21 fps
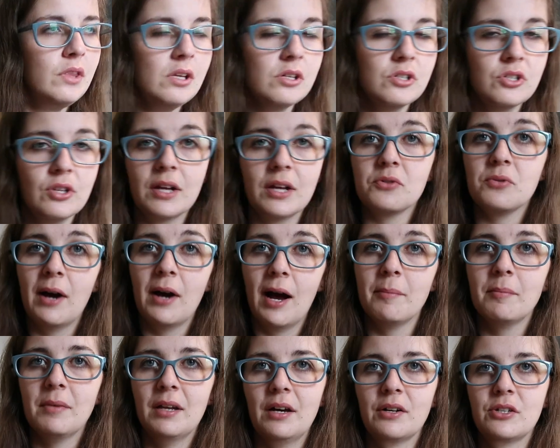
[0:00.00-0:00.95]
So that's what
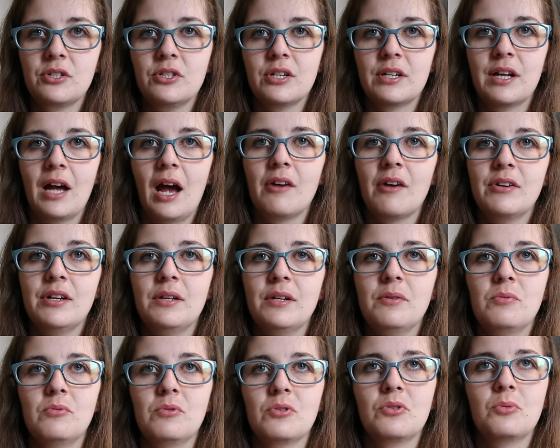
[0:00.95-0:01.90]
happened last year. Carrie
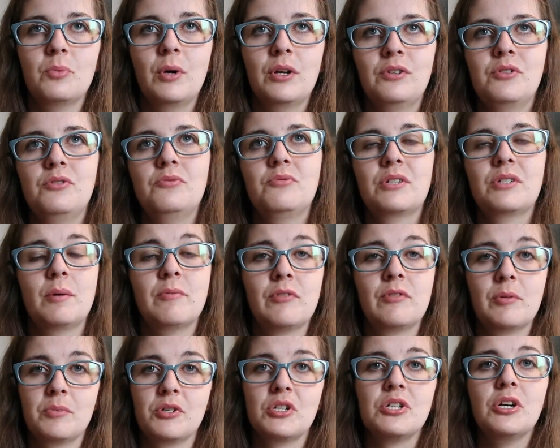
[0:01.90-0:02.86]
was the one who was coming
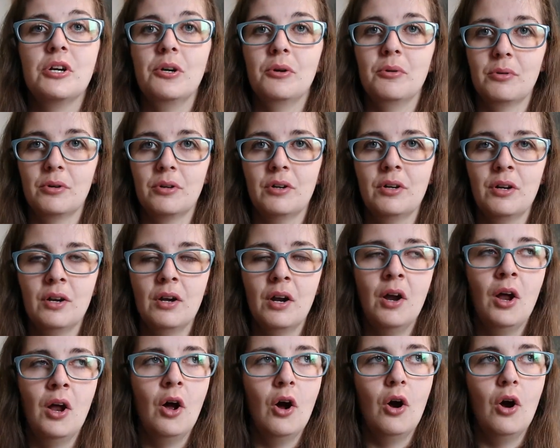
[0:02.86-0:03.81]
from a show
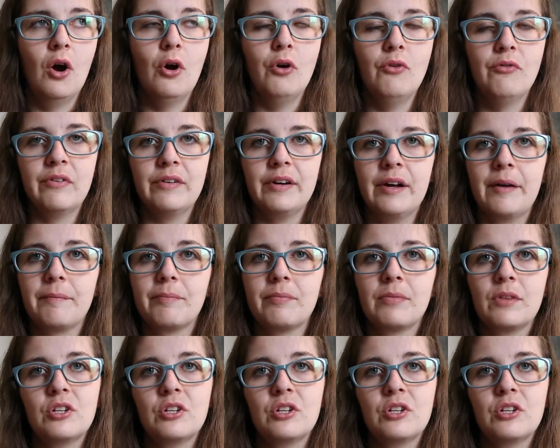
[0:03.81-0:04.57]
over.